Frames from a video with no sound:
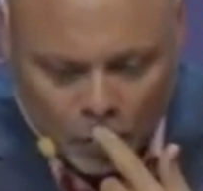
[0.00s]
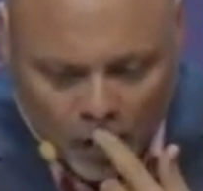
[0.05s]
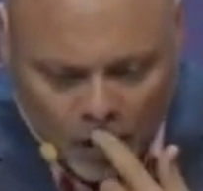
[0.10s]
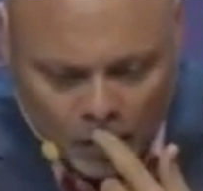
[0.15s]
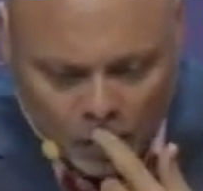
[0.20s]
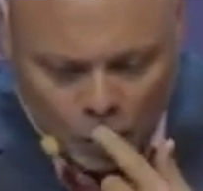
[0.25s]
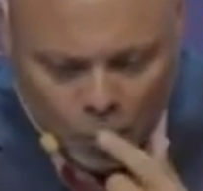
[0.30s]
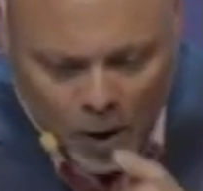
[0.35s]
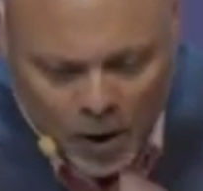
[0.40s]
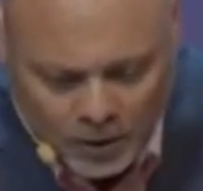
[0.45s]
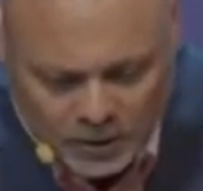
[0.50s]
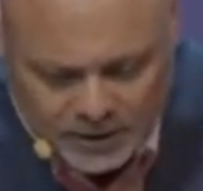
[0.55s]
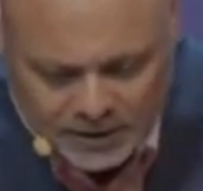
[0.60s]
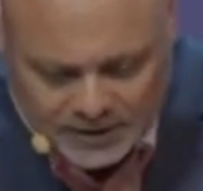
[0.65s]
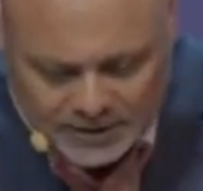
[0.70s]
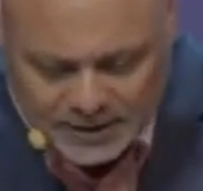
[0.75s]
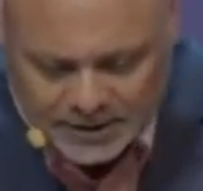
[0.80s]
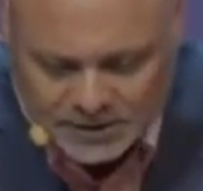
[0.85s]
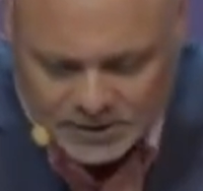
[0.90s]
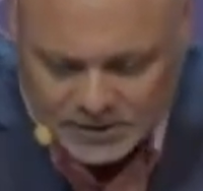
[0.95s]
Where, where
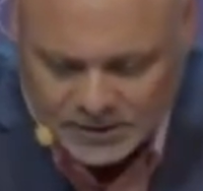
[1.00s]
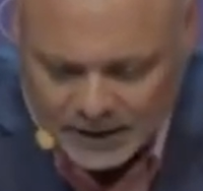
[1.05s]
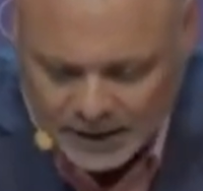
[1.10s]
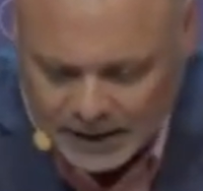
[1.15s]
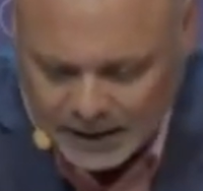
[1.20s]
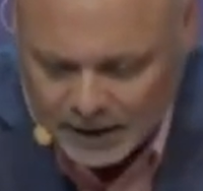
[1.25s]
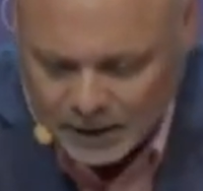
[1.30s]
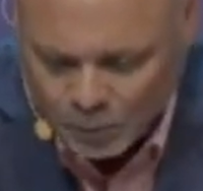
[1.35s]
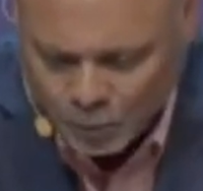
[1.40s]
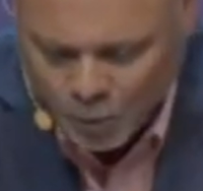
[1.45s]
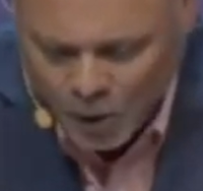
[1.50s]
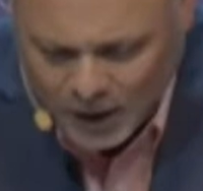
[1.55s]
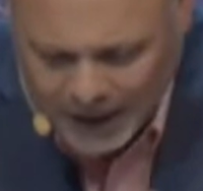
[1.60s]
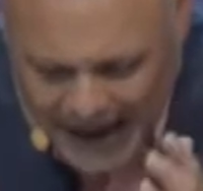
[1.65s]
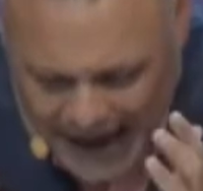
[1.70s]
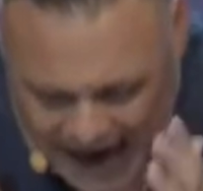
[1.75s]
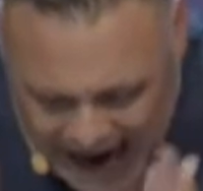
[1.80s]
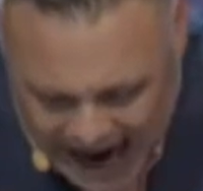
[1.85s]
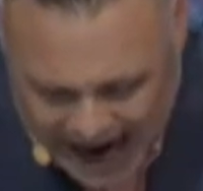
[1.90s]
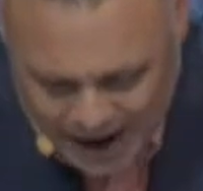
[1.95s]
did this,
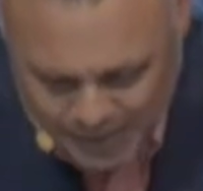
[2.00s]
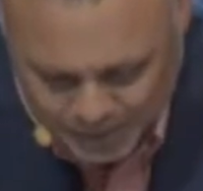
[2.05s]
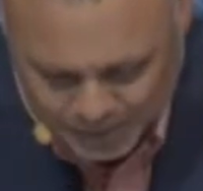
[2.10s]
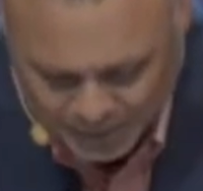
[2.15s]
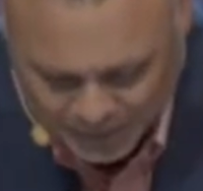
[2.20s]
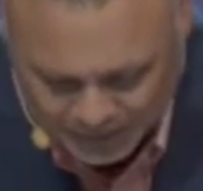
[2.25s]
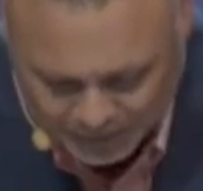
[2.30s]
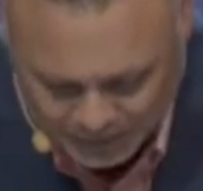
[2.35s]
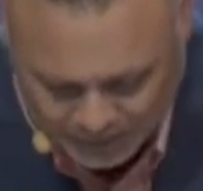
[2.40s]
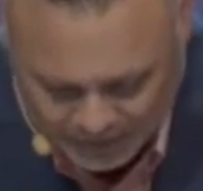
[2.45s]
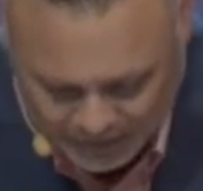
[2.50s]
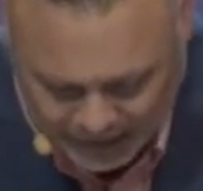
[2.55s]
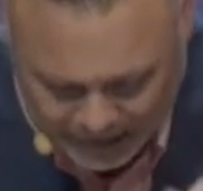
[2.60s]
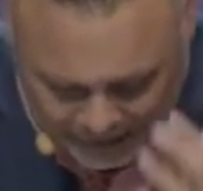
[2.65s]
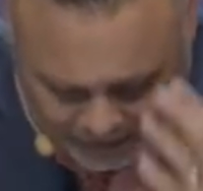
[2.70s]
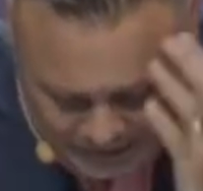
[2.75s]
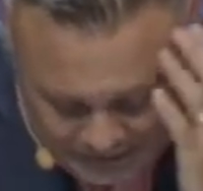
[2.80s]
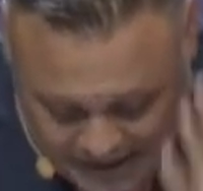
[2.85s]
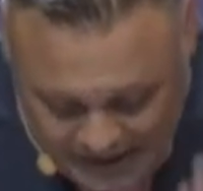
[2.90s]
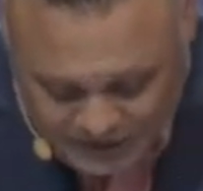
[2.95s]
what happened?
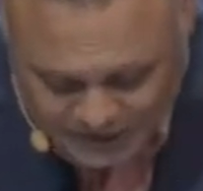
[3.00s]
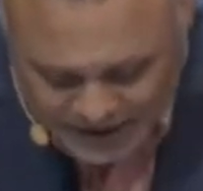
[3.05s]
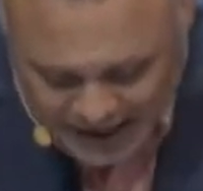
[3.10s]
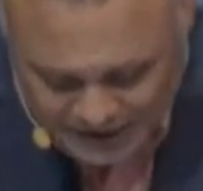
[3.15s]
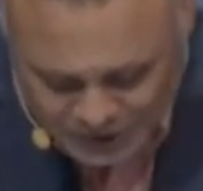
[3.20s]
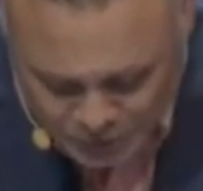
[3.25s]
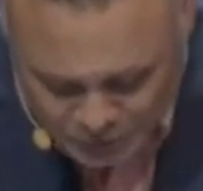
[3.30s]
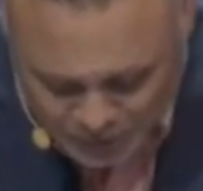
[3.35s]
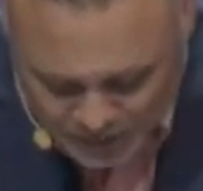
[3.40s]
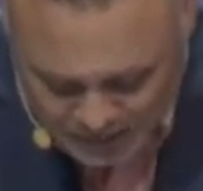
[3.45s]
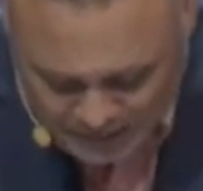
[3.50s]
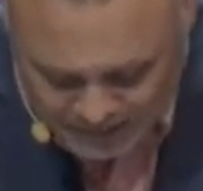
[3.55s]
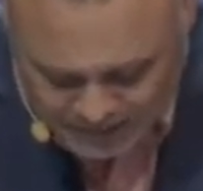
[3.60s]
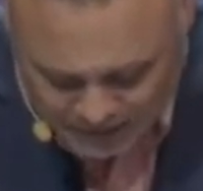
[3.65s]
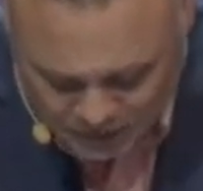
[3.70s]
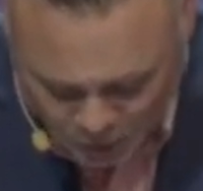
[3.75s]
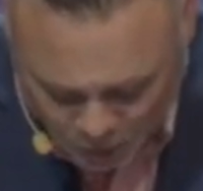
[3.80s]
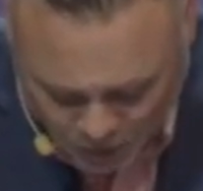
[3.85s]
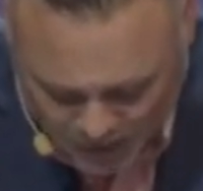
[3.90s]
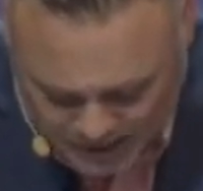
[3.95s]
Because that, that's
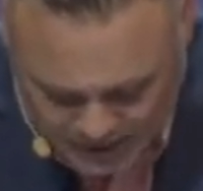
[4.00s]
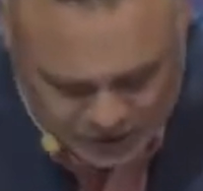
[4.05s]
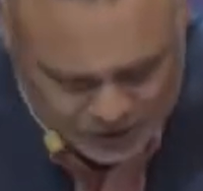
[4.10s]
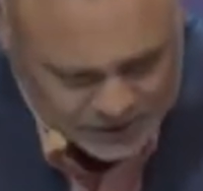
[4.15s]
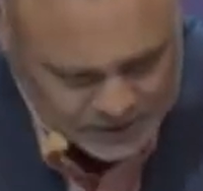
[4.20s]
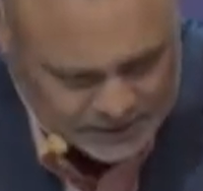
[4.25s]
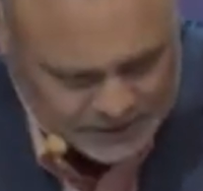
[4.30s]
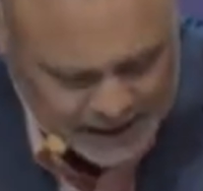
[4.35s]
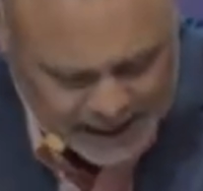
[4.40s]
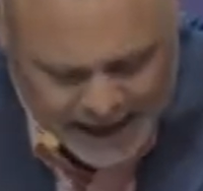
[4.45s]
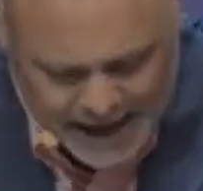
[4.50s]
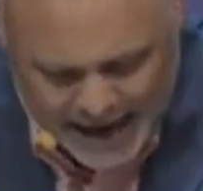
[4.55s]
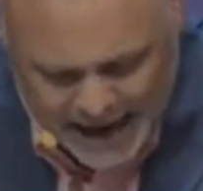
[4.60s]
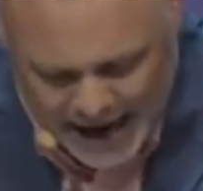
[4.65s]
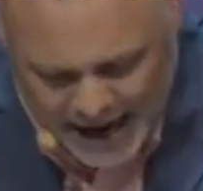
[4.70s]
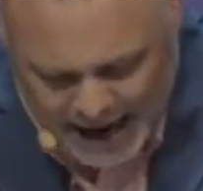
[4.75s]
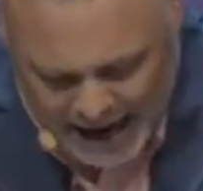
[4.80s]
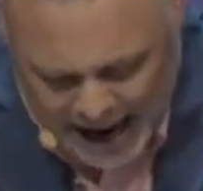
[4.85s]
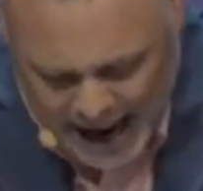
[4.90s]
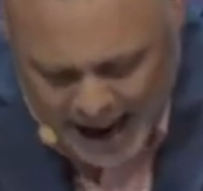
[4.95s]
really the question.
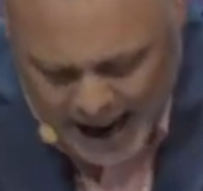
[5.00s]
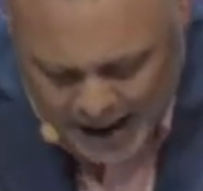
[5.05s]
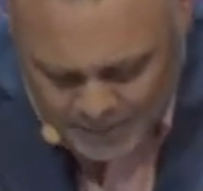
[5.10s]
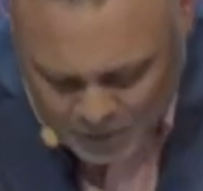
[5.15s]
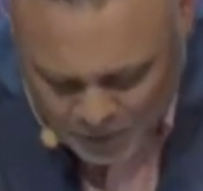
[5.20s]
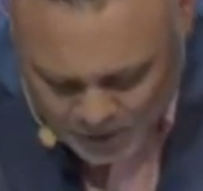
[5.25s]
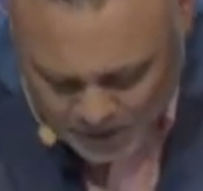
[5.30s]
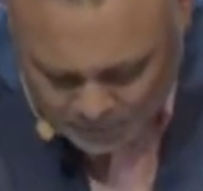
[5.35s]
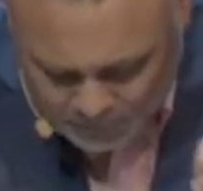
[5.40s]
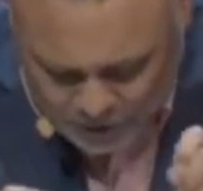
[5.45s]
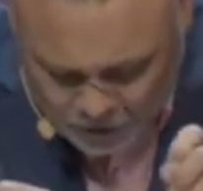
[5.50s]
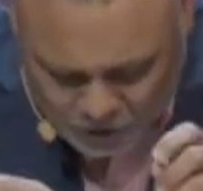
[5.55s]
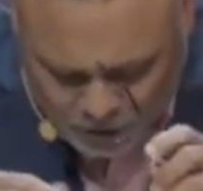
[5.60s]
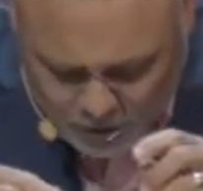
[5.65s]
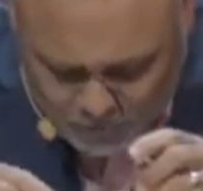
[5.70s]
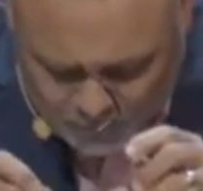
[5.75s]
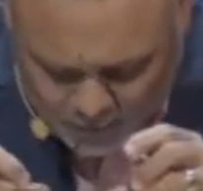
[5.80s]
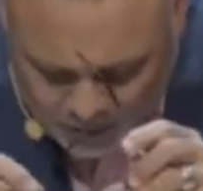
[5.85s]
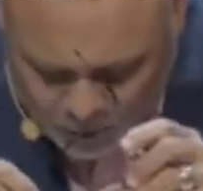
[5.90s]
I, am going to give this to